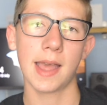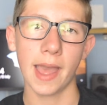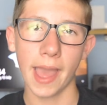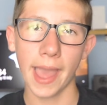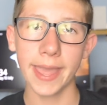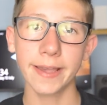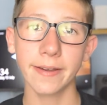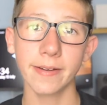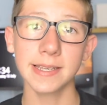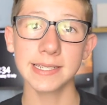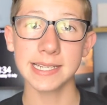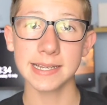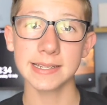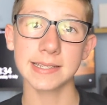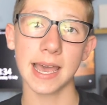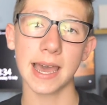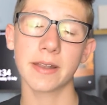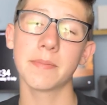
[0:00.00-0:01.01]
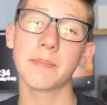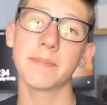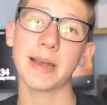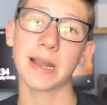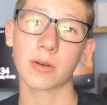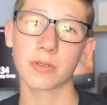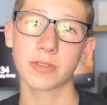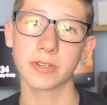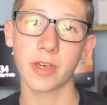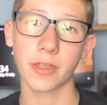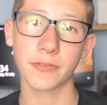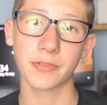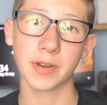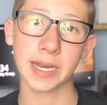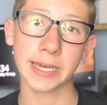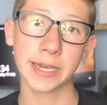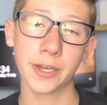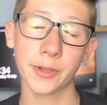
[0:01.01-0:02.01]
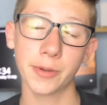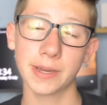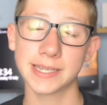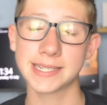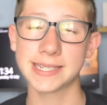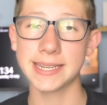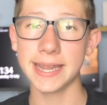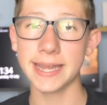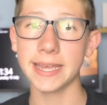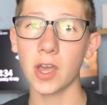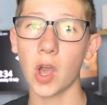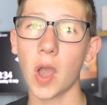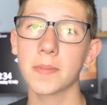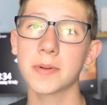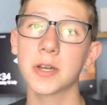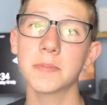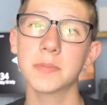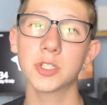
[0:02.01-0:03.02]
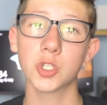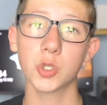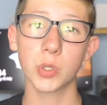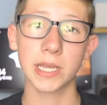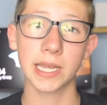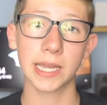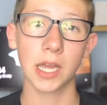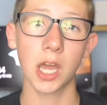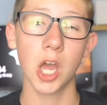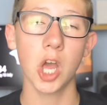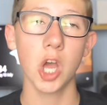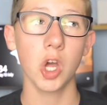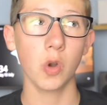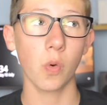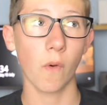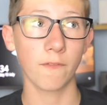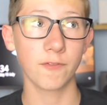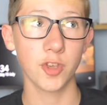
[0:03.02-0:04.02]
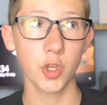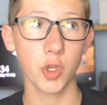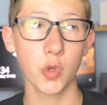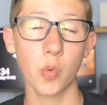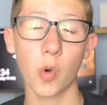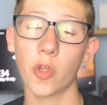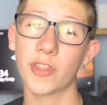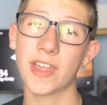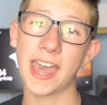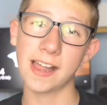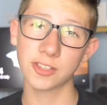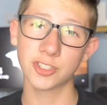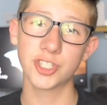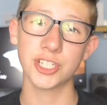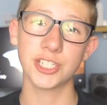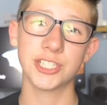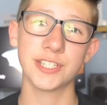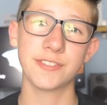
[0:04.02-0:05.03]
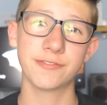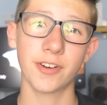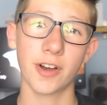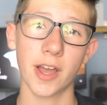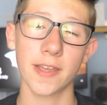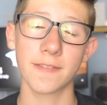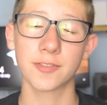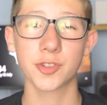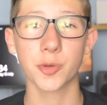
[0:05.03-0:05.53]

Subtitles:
Hey guys, it's Adam back with another video, and today I'm going to be doing a review on the LG G5.